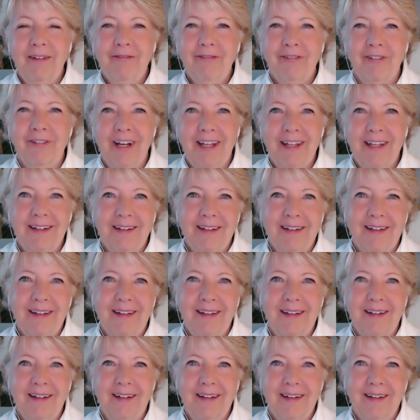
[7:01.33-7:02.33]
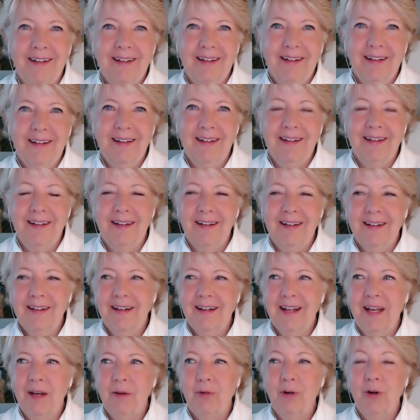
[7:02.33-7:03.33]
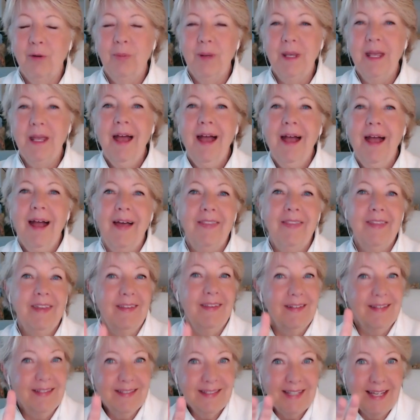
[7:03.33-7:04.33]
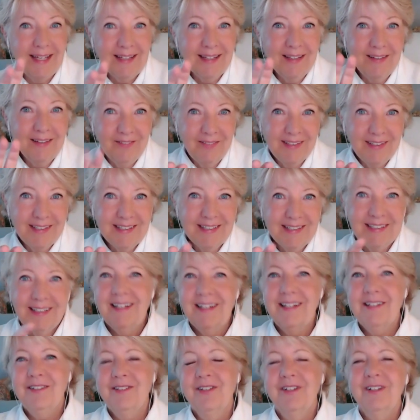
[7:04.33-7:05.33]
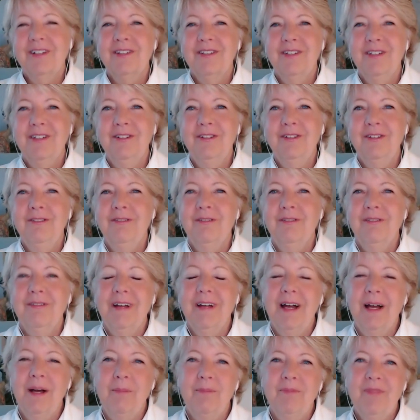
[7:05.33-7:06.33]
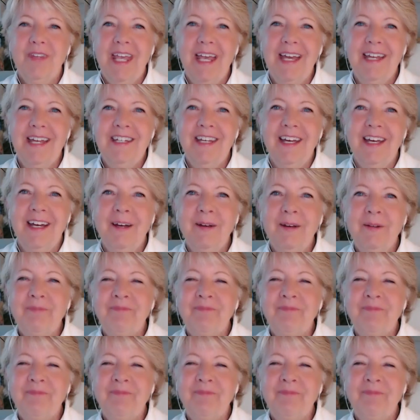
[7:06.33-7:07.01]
friend in in Nairobi. And then the second visit I took to um, Kenya,